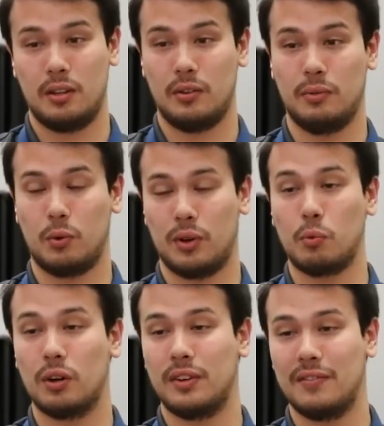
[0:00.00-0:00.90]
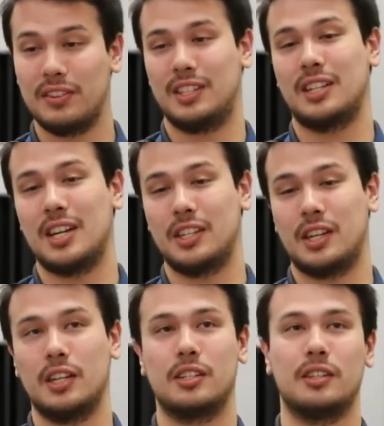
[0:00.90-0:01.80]
We have more of an emphasis on
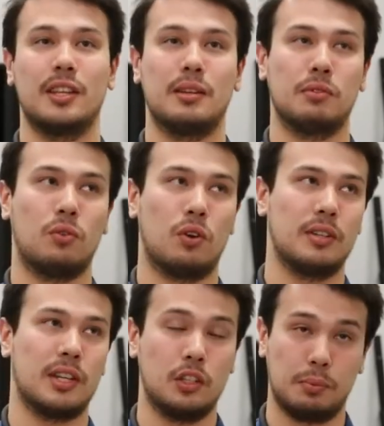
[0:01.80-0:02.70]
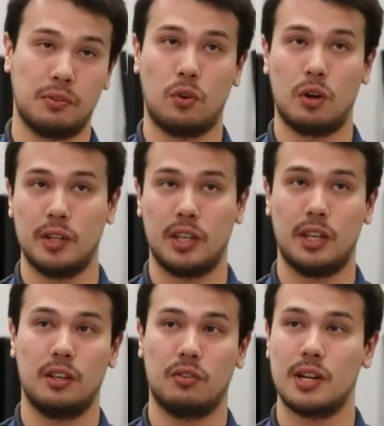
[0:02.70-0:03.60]
education than performance. I still perform and
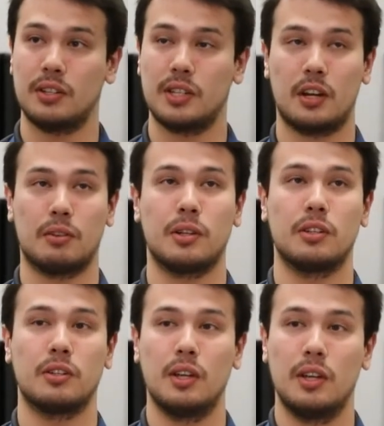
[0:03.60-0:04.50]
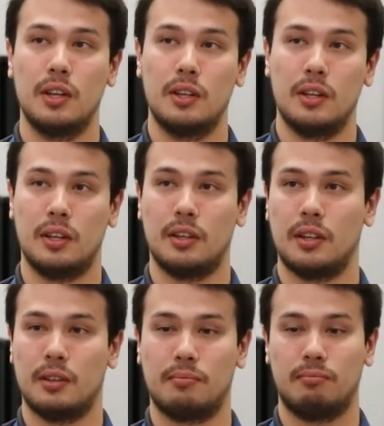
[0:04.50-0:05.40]
gig around Sacramento and
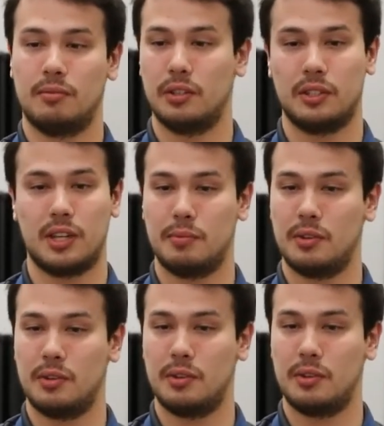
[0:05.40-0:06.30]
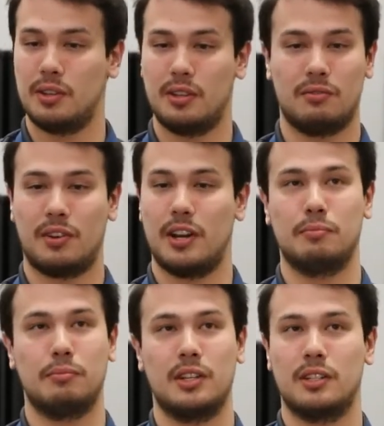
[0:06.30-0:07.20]
like Yosemite and
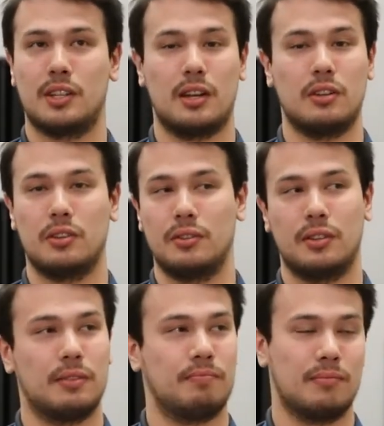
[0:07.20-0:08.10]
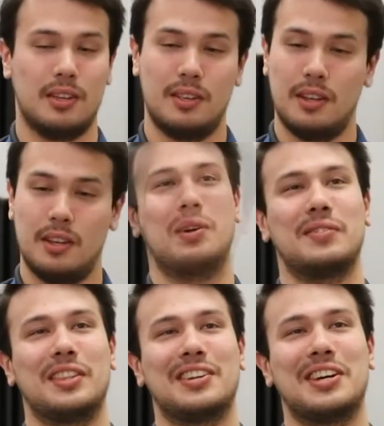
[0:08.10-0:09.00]
random places, Tahoe. And, wherever
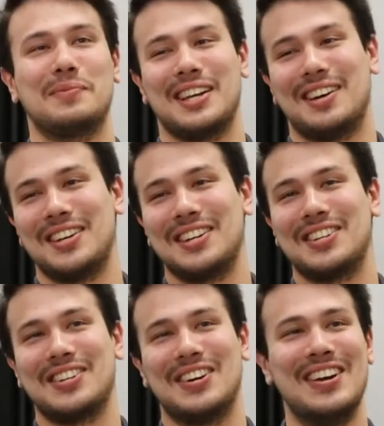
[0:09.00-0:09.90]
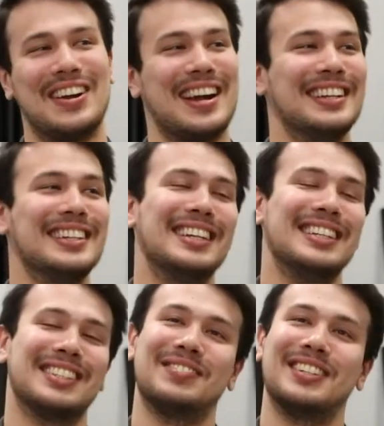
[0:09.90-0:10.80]
they call me, I might go. Right.
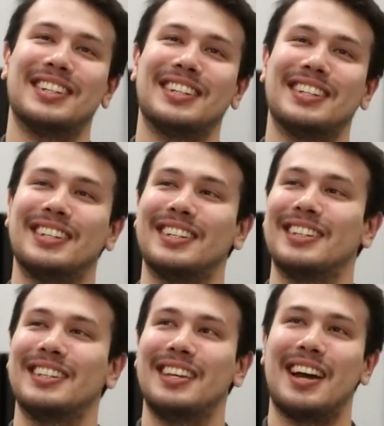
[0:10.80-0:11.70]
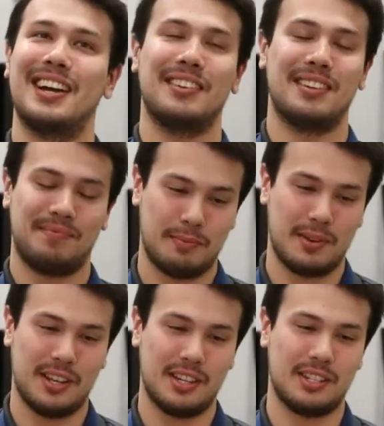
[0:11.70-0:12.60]
So, but yeah, it's
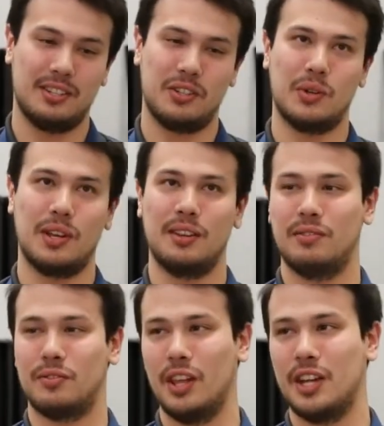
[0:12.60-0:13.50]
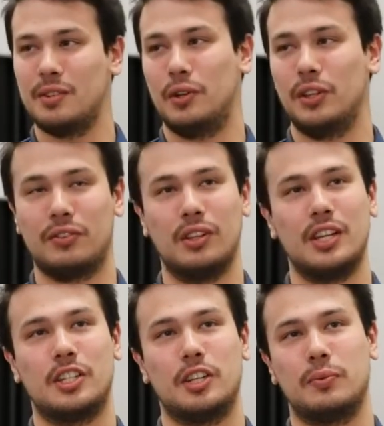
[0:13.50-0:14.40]
mainly I just enjoy building
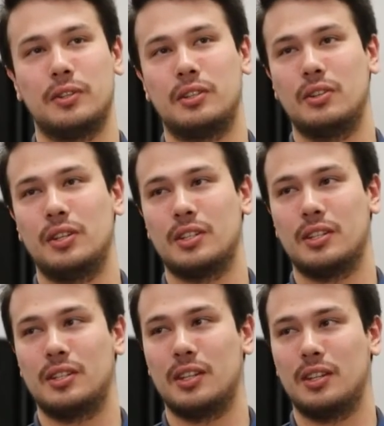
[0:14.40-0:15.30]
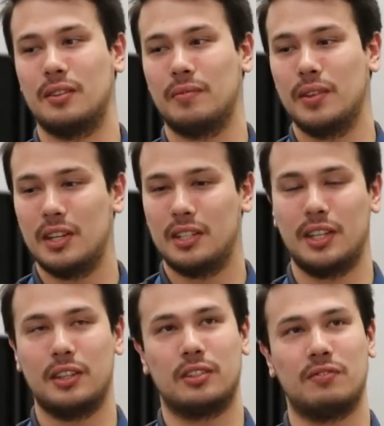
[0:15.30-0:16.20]
relationships with the students and
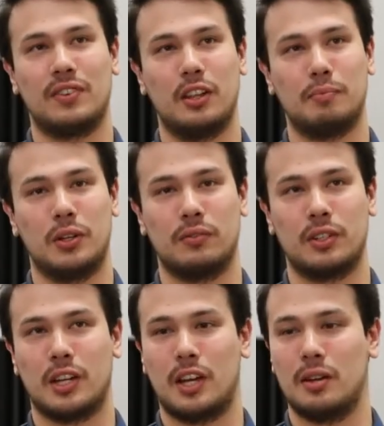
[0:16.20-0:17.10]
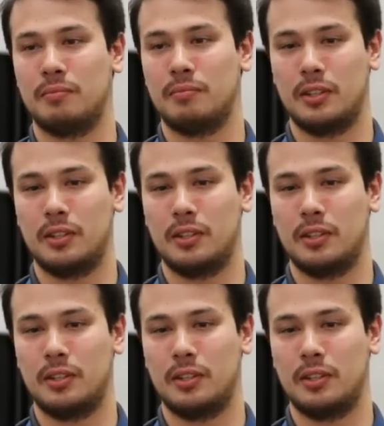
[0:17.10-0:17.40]
seeing their development over time.